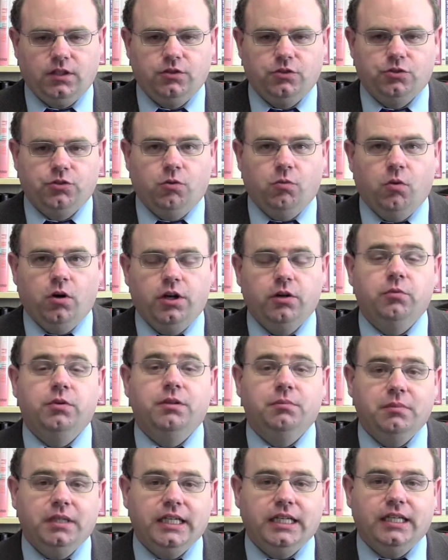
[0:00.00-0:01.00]
So, what it
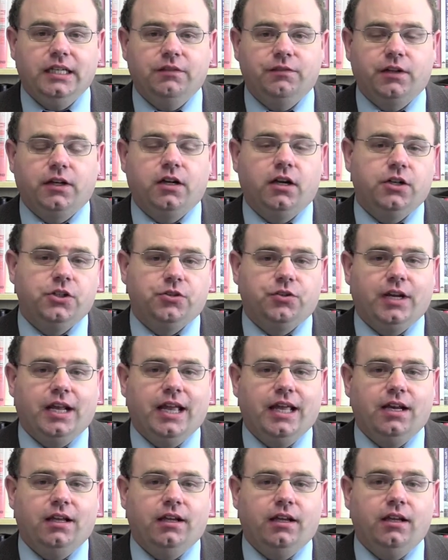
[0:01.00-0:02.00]
would mean if a country
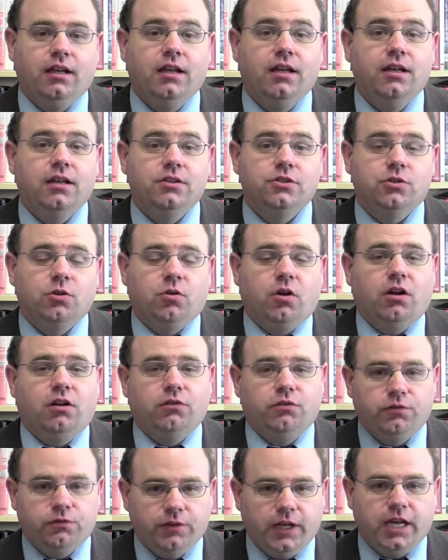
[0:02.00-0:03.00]
had a so
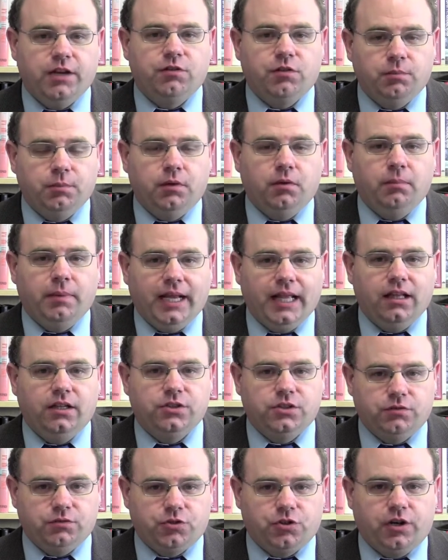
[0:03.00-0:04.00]
called favorable
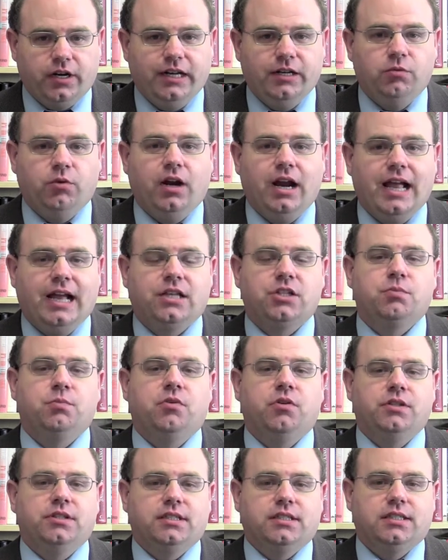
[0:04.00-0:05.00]
balance of trade where
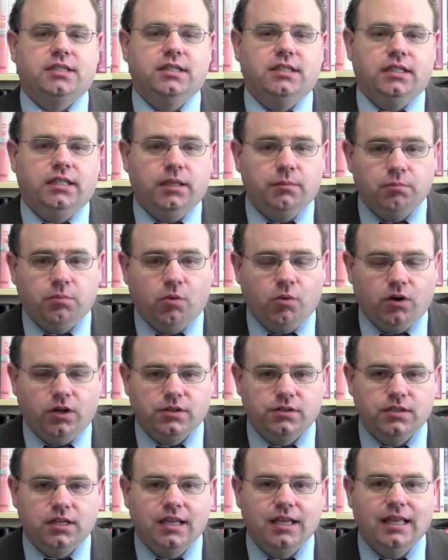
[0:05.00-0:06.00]
exports exceeded
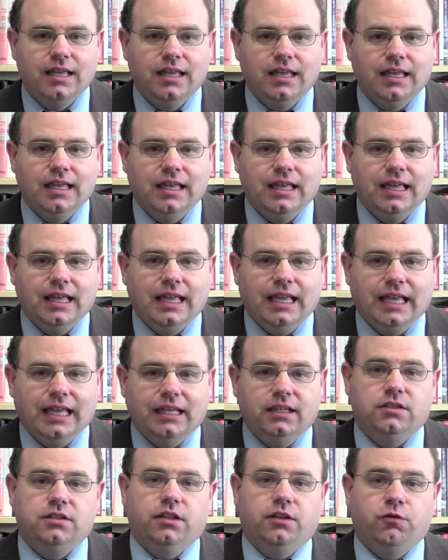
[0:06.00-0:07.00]
imports
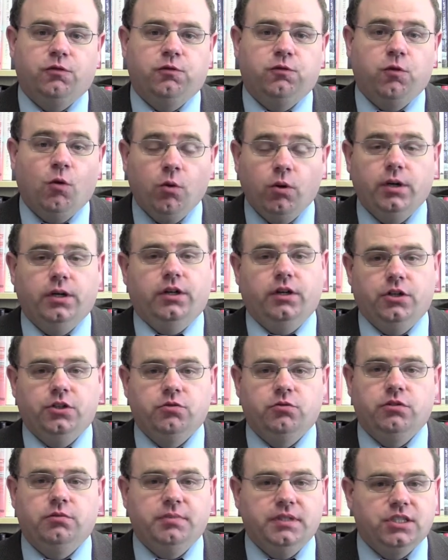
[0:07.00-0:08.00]
is that
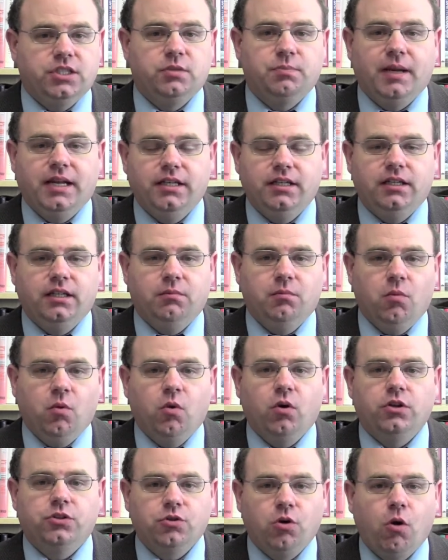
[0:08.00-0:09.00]
foreigners would be spending
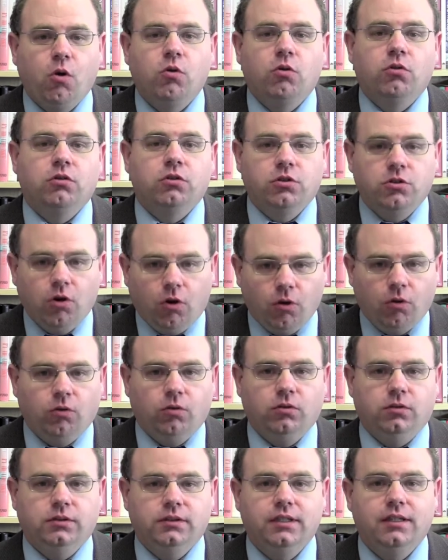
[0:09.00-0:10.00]
more total
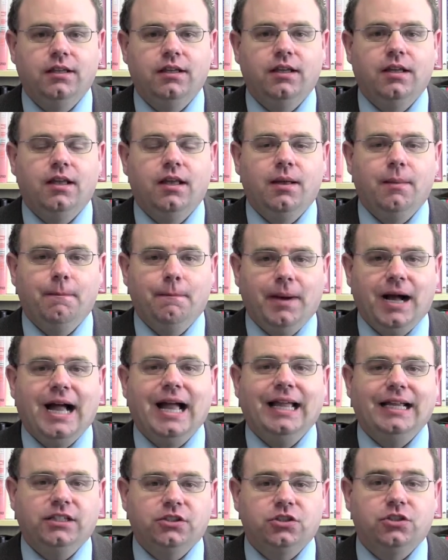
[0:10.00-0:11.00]
gold
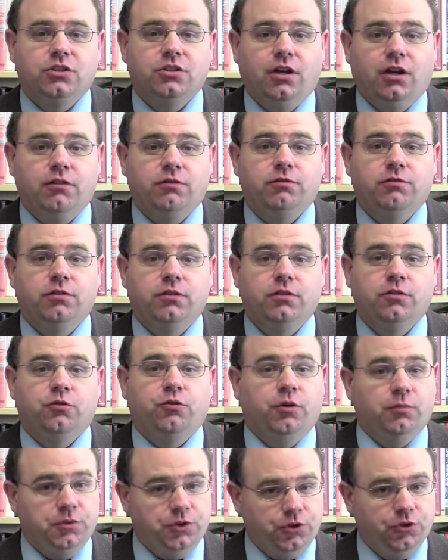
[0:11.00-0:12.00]
buying stuff
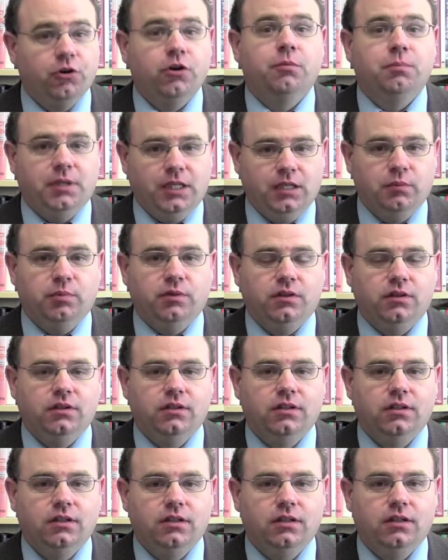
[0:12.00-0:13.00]
from your
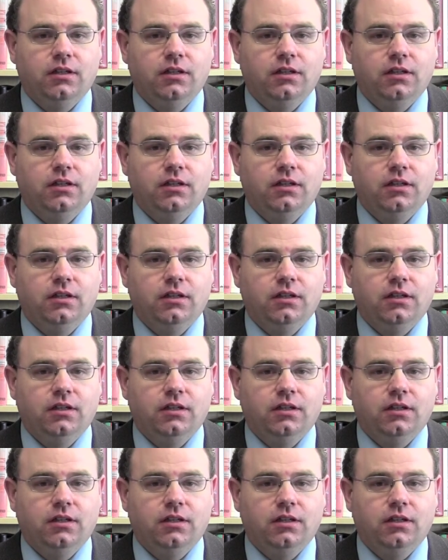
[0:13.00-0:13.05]
people